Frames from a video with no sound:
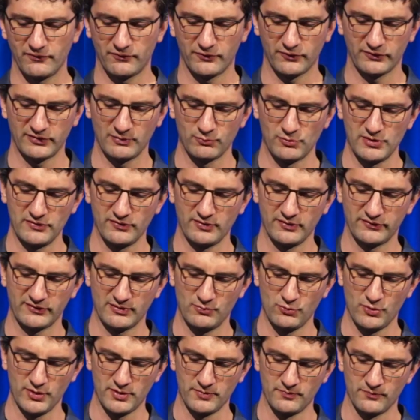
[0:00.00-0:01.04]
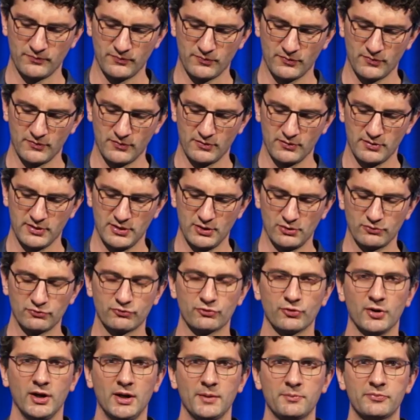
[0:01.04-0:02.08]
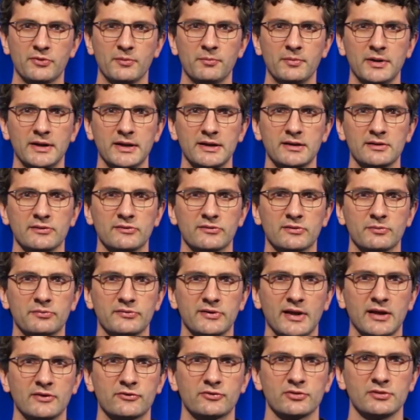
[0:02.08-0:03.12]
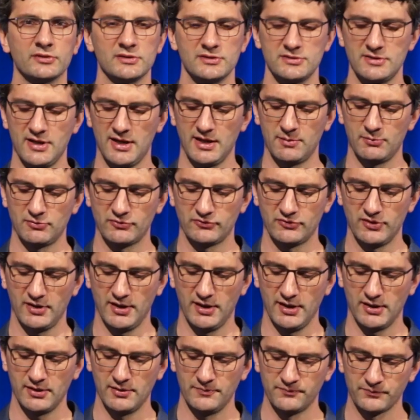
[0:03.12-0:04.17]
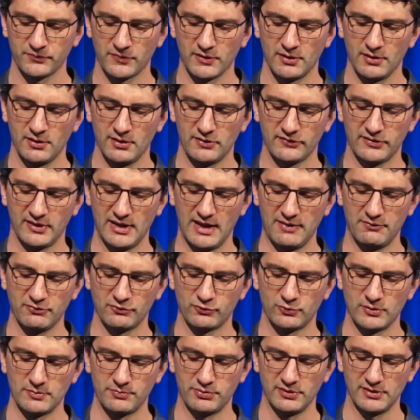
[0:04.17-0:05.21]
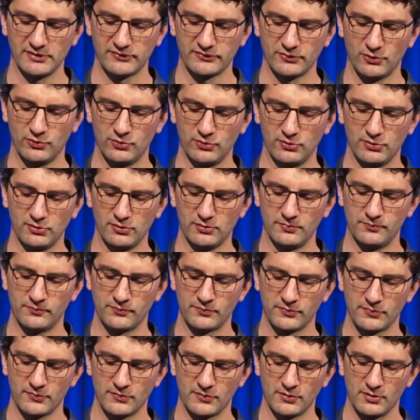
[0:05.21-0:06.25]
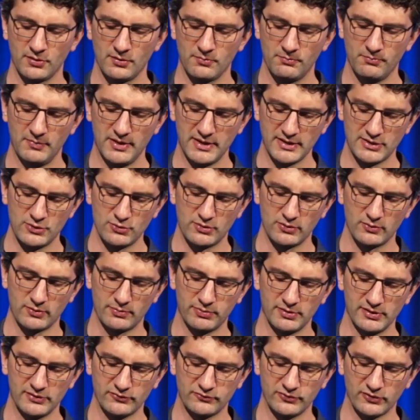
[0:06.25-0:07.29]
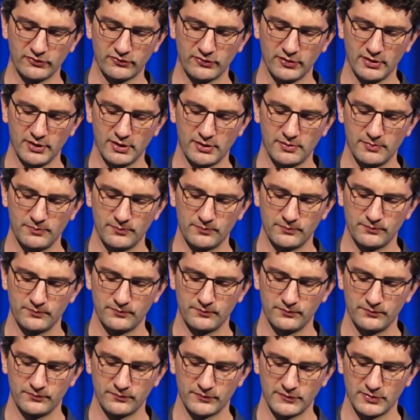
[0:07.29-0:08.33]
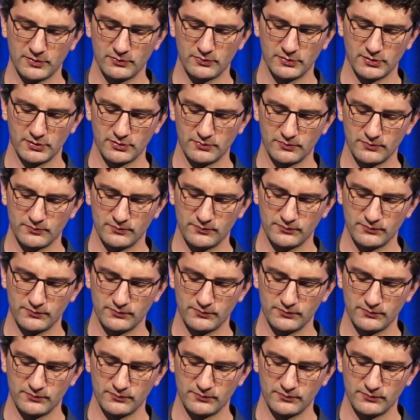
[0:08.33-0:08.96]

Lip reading: for some reason someone dropped the mic and substantially damaged the head, instead of having to replace the whole mic, you could replace just the head. There we go.